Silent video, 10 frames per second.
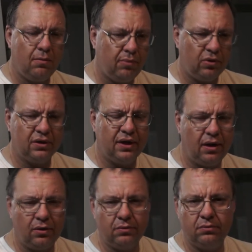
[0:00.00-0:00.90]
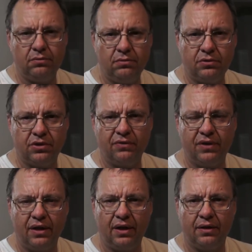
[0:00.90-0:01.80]
Pulled it out, served
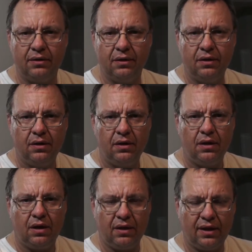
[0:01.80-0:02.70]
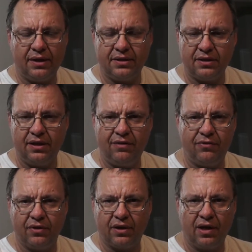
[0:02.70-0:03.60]
it on a lettuce leaf
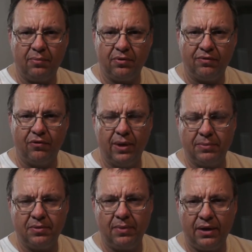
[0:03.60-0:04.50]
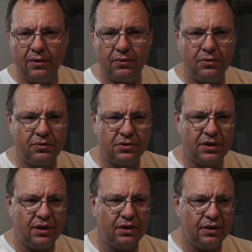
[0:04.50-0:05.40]
with a couple of grape tomatoes
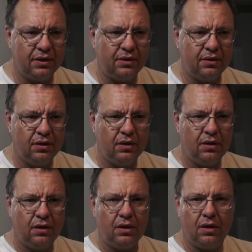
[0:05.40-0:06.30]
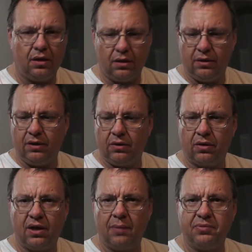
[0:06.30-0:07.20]
and little
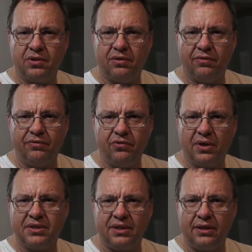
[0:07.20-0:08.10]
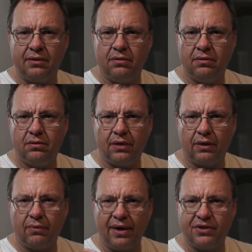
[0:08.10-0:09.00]
cups of dressing, like
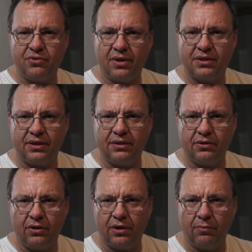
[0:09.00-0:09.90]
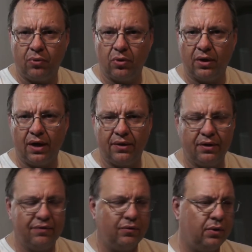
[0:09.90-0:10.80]
ranch dressing, so you can pour it on
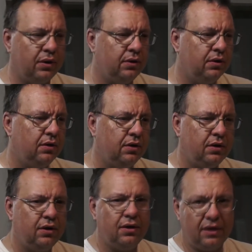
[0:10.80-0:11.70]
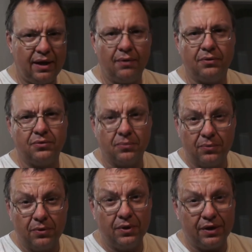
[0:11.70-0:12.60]
there if you want. That was
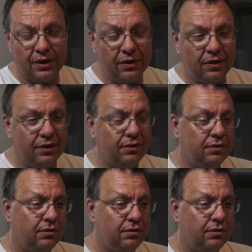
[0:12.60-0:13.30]
really good.